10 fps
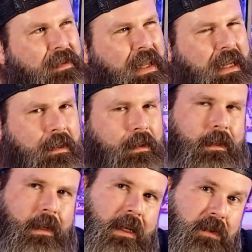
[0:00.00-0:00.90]
of like,
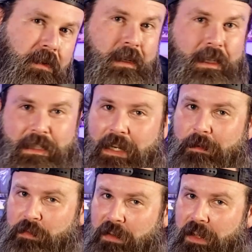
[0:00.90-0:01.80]
I don't want to say a
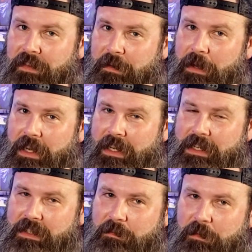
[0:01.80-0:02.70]
bluffing
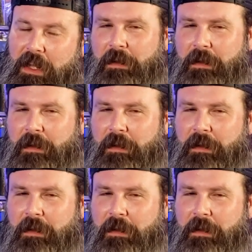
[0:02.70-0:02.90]
mechanism,